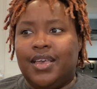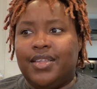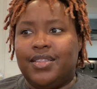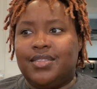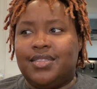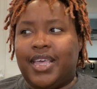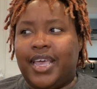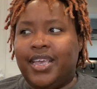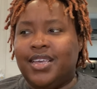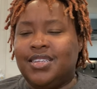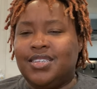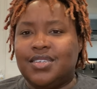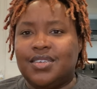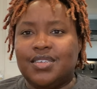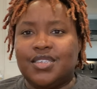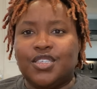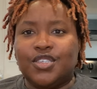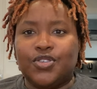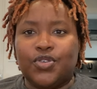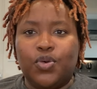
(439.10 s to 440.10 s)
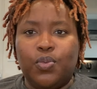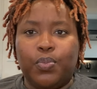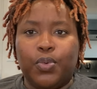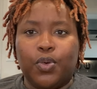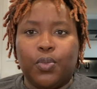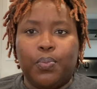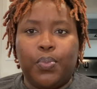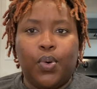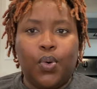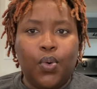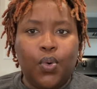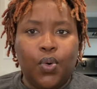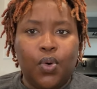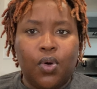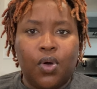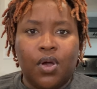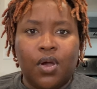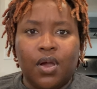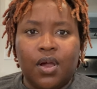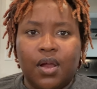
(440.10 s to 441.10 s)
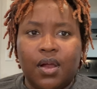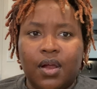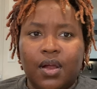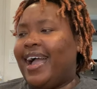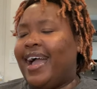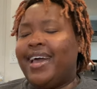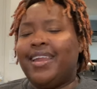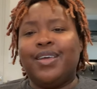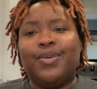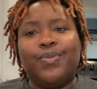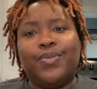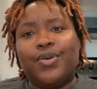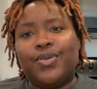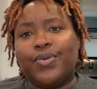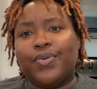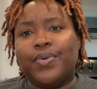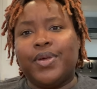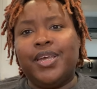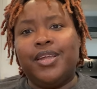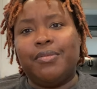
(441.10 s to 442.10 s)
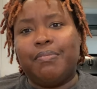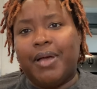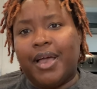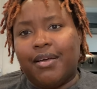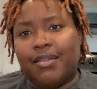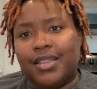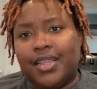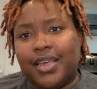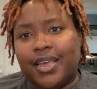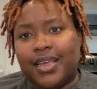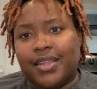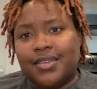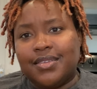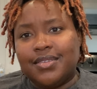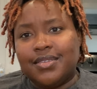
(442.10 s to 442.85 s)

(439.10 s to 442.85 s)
they just super poor. I didn't want to read about that.